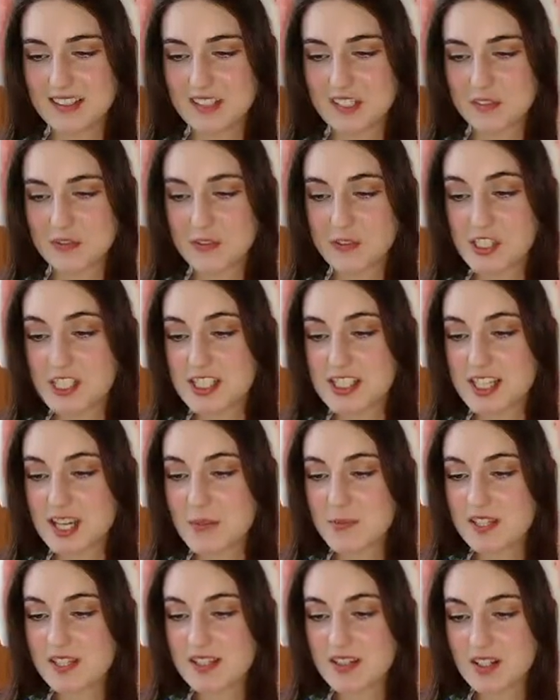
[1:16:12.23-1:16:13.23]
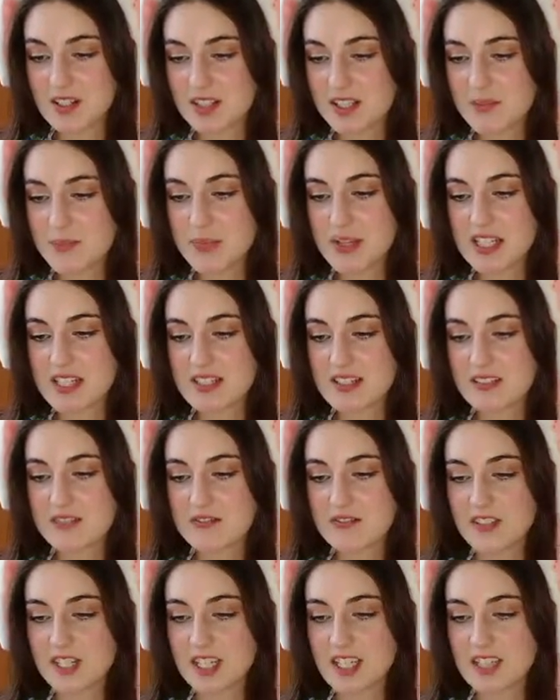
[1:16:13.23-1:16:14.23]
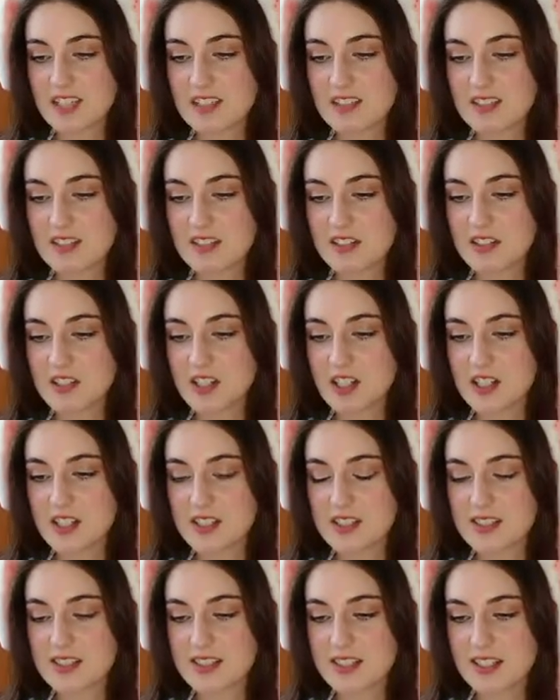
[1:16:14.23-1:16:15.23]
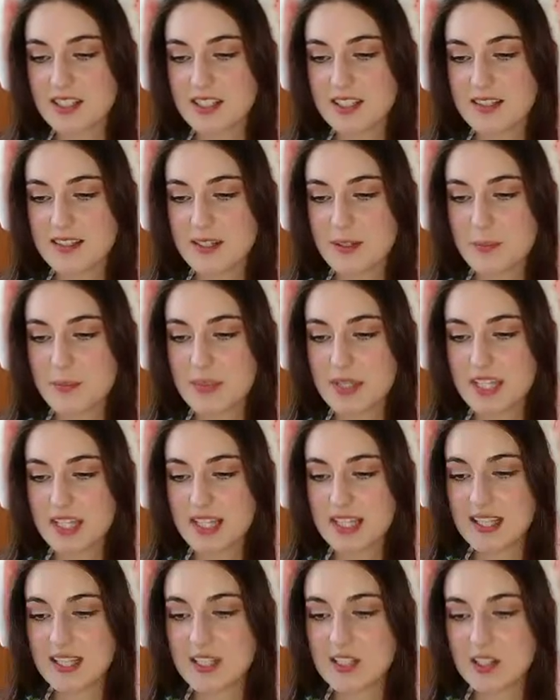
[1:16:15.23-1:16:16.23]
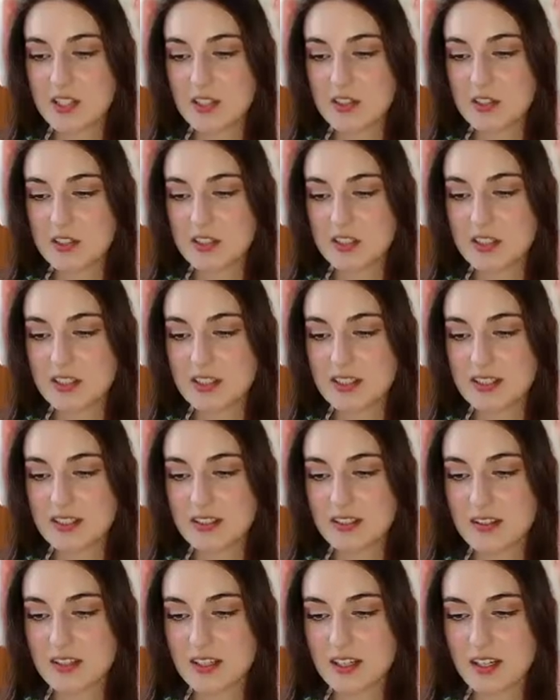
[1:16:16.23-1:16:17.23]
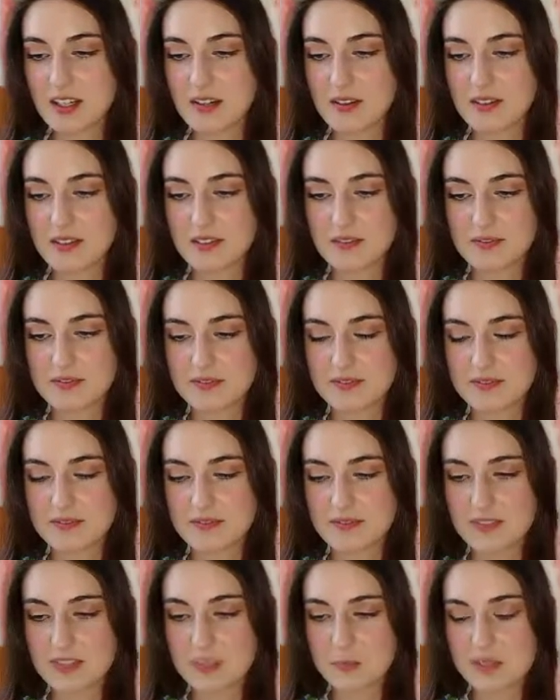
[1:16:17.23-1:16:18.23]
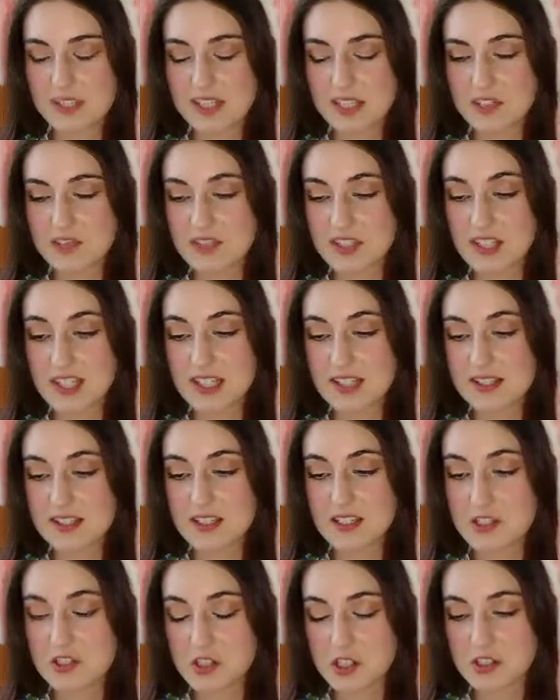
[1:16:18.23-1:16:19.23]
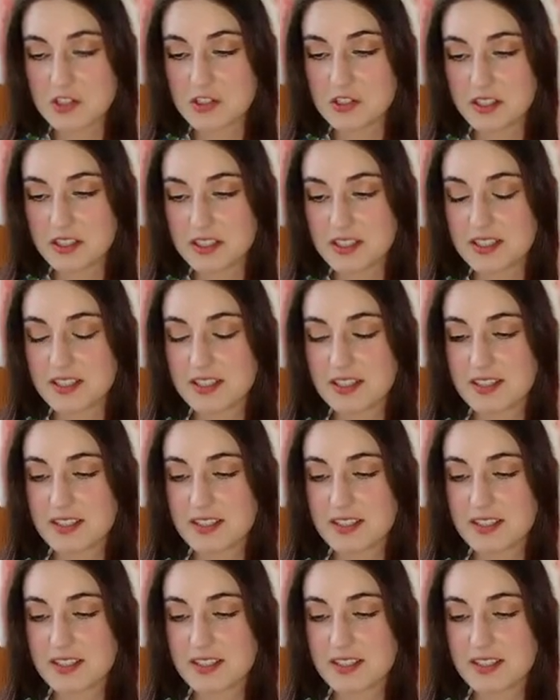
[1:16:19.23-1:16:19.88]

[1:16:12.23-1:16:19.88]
their free time is not spent in vain. They're not hitting each other, uh, uh, uh, themselves against each other.